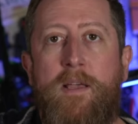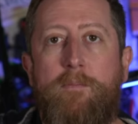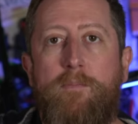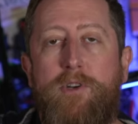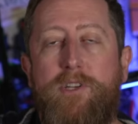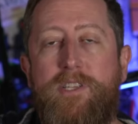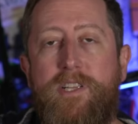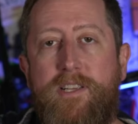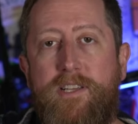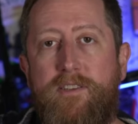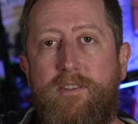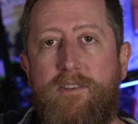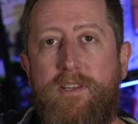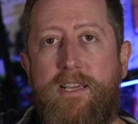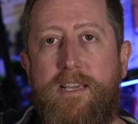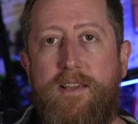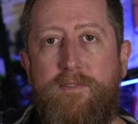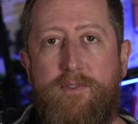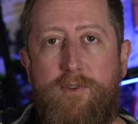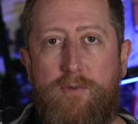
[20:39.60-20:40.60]

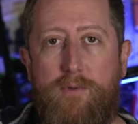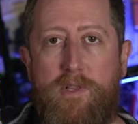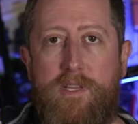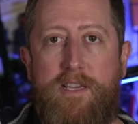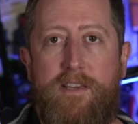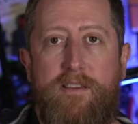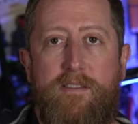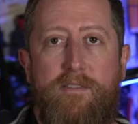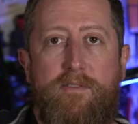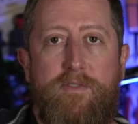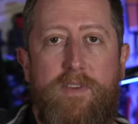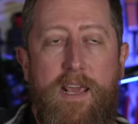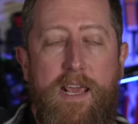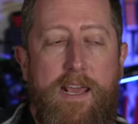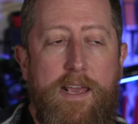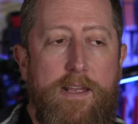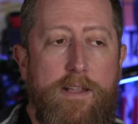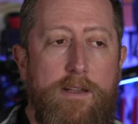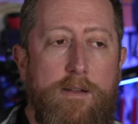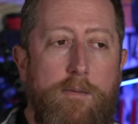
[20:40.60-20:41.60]
Particularly if you live
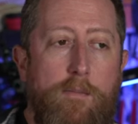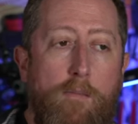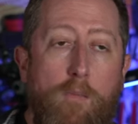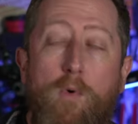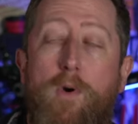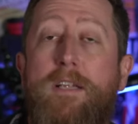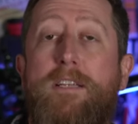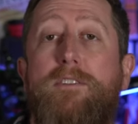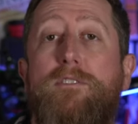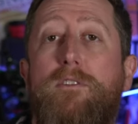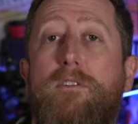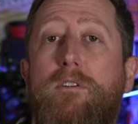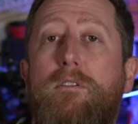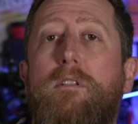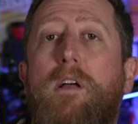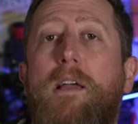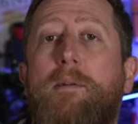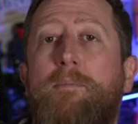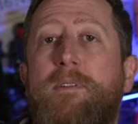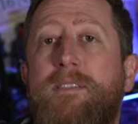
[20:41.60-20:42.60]
in moister
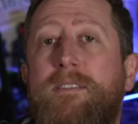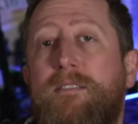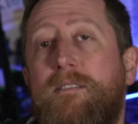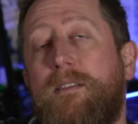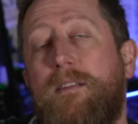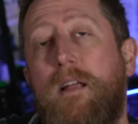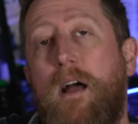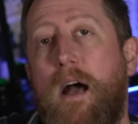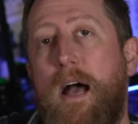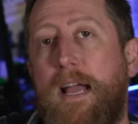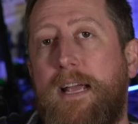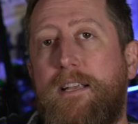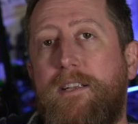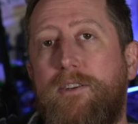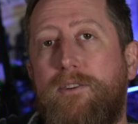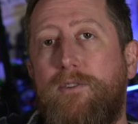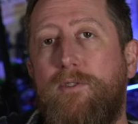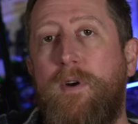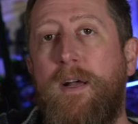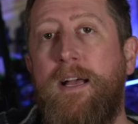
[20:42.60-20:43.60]
climates than I
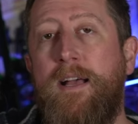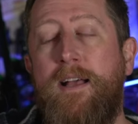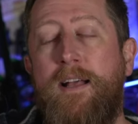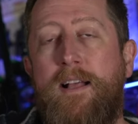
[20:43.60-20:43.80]
do,